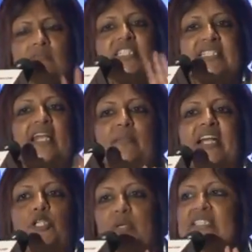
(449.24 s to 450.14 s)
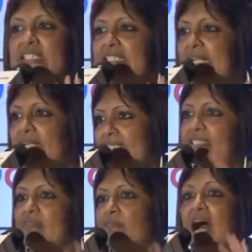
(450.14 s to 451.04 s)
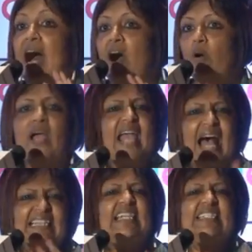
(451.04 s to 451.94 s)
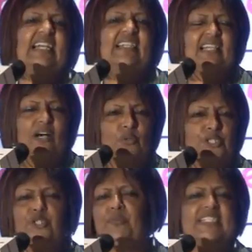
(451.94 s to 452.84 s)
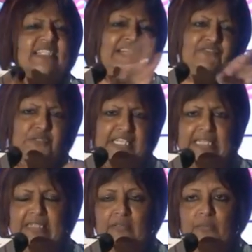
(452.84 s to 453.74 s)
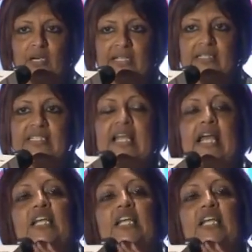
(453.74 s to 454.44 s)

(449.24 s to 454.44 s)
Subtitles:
Just get back to us and tell us how, and then tell us how it should be designed for the Indian market.